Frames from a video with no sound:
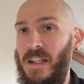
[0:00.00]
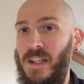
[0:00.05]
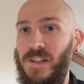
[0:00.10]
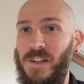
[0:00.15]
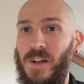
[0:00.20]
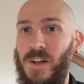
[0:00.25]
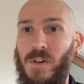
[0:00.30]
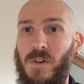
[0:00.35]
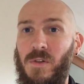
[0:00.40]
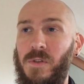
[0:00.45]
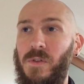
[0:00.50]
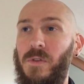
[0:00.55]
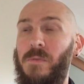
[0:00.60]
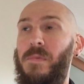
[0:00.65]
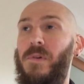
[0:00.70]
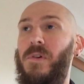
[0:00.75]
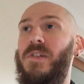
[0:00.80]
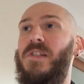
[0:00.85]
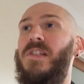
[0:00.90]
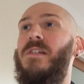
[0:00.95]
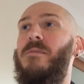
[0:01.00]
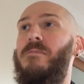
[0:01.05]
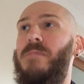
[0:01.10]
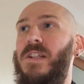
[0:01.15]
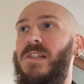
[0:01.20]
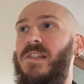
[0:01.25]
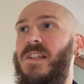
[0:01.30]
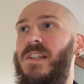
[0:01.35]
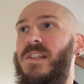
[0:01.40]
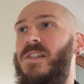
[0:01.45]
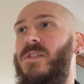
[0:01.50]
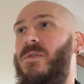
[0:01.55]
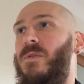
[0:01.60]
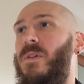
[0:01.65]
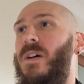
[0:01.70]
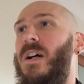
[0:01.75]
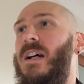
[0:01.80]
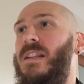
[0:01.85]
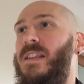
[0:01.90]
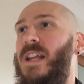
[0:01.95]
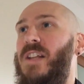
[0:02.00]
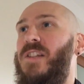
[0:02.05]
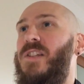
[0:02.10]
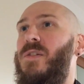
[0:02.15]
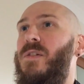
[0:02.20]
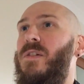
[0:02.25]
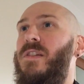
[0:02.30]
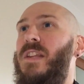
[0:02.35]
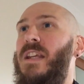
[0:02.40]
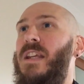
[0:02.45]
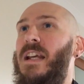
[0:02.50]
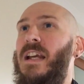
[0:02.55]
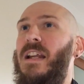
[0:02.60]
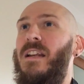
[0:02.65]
years old or brought us into business or that sort of thing.